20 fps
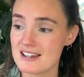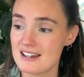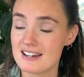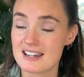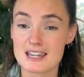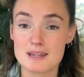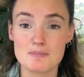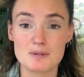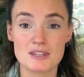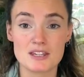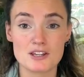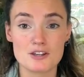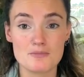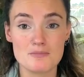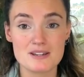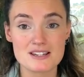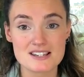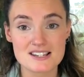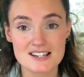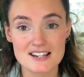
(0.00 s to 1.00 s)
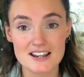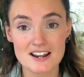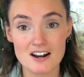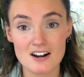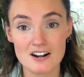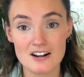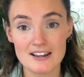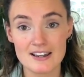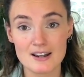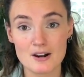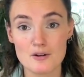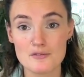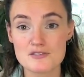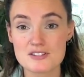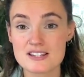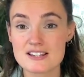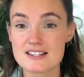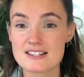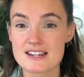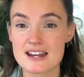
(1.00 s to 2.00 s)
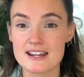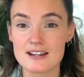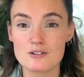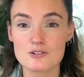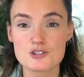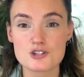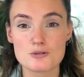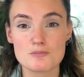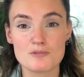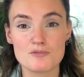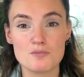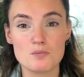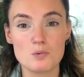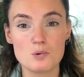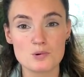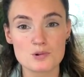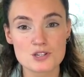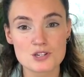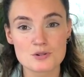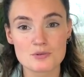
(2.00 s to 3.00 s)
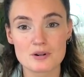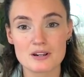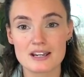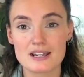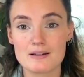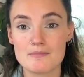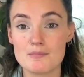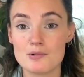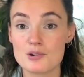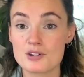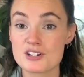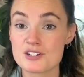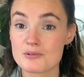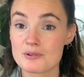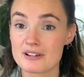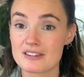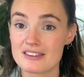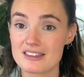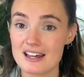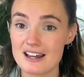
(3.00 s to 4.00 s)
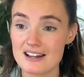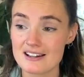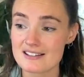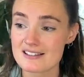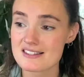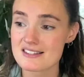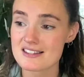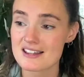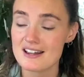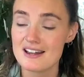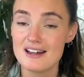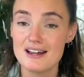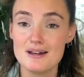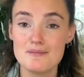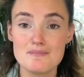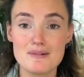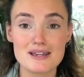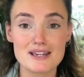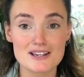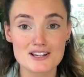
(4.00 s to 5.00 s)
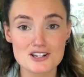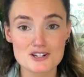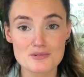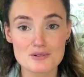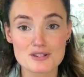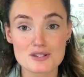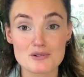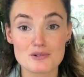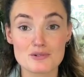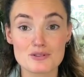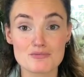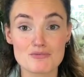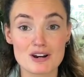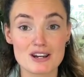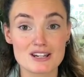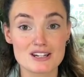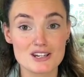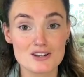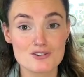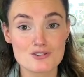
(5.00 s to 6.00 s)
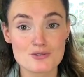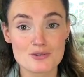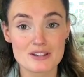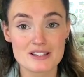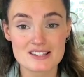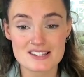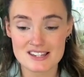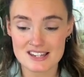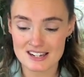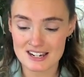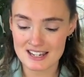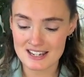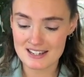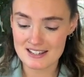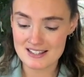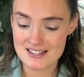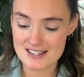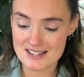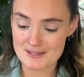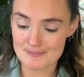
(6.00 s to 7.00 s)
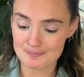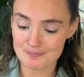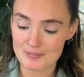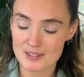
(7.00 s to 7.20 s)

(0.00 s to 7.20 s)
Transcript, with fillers: Keeping the humidity high, obviously staying on top of watering and monitoring that, making sure it's got all the right nutrients it needs,